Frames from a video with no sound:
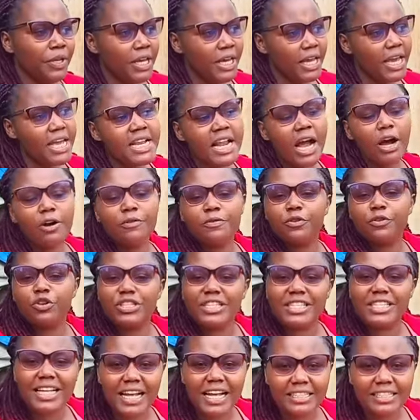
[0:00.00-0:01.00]
And now for
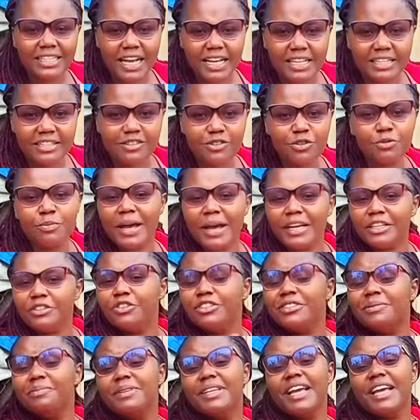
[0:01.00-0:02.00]
starters, you might
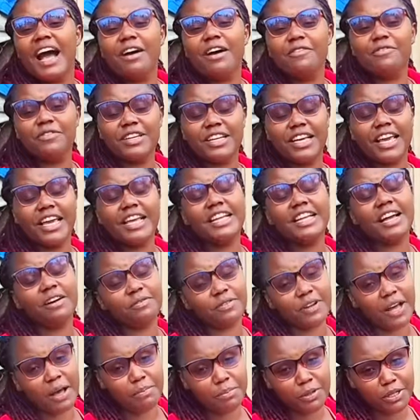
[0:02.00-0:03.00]
not be having enough
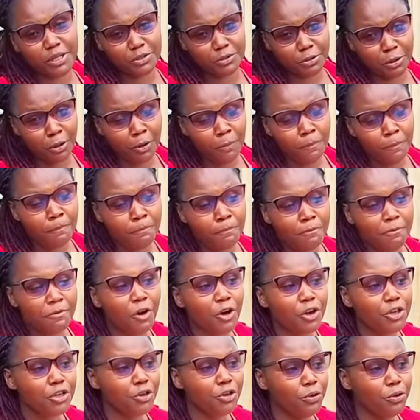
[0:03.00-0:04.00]
capital for
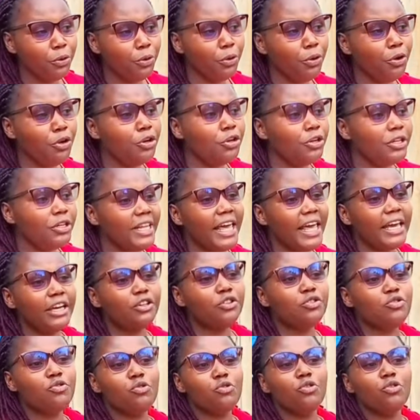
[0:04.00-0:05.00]
you, like
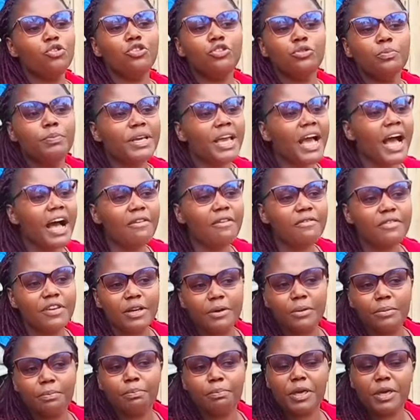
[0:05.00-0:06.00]
to be
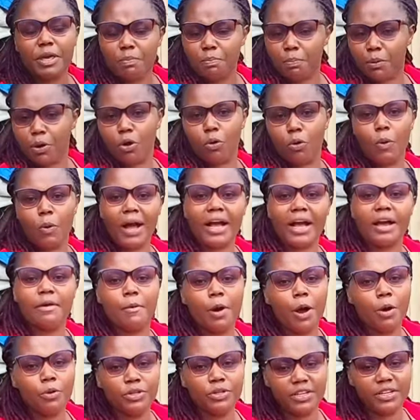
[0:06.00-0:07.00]
having people work
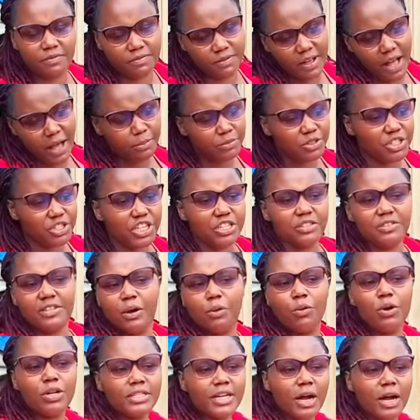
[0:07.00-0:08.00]
around the farm, change the
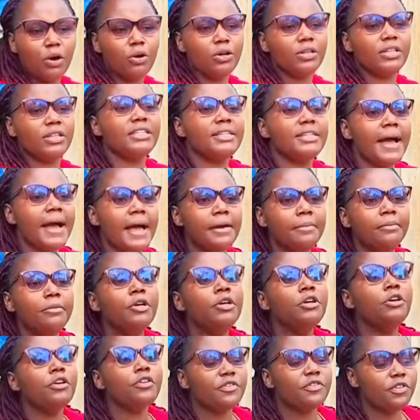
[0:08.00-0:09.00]
water all the time.
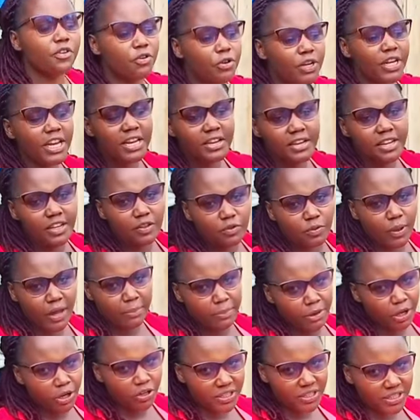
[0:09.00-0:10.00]
So you need this one,
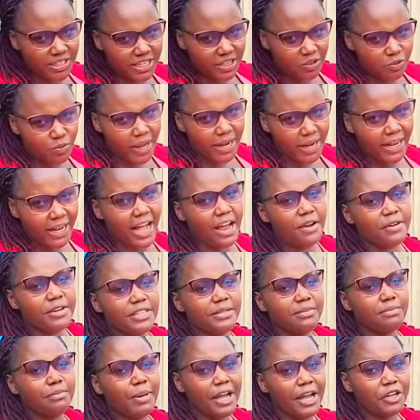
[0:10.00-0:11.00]
because this one carries
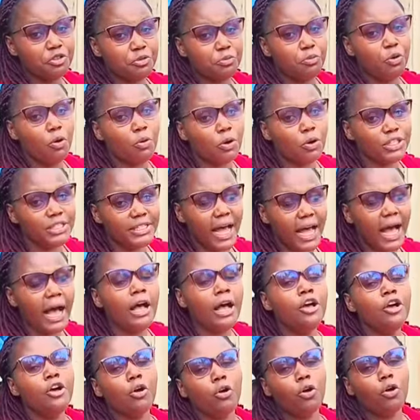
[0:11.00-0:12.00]
much more water
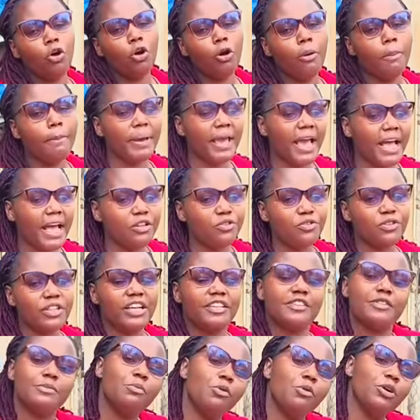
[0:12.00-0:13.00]
compared to the
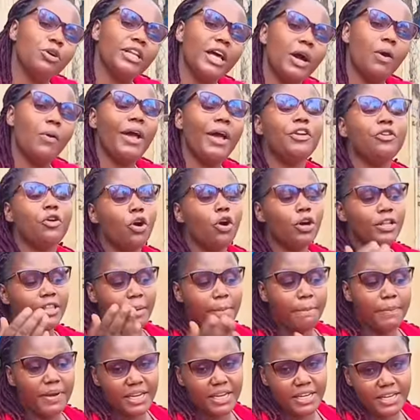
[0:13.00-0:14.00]
smaller one or the
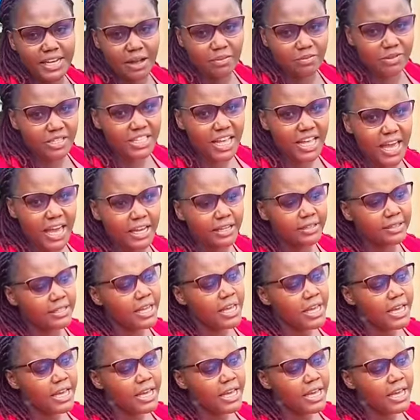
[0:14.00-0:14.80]
medium size.